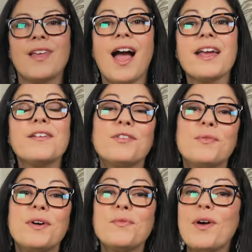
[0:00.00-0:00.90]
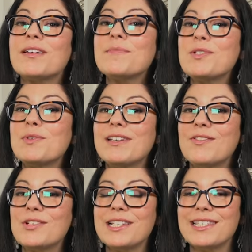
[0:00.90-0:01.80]
Hi everyone, welcome to
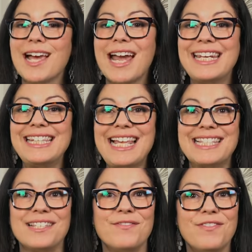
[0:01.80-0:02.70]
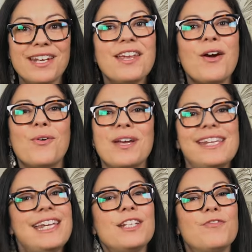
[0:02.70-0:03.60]
another design lesson video.
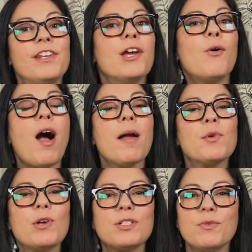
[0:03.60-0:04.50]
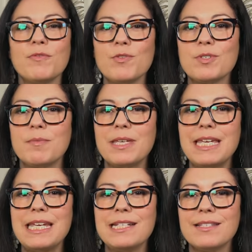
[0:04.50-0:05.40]
In each video, I'm going to review some
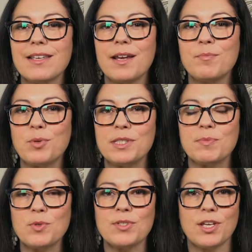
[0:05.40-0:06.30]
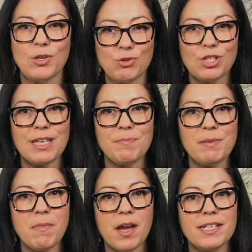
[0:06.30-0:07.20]
key design principles that you should keep
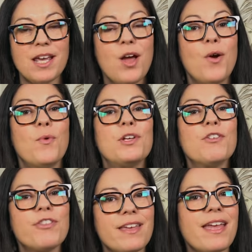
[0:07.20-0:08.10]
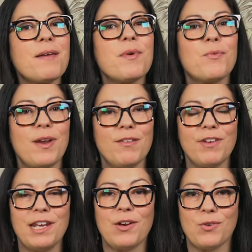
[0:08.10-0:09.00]
in mind when you're thinking about
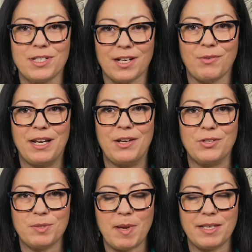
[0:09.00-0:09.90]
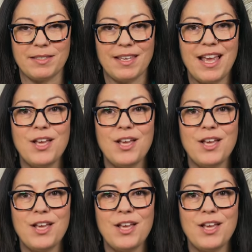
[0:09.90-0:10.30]
renovating or decorating your space.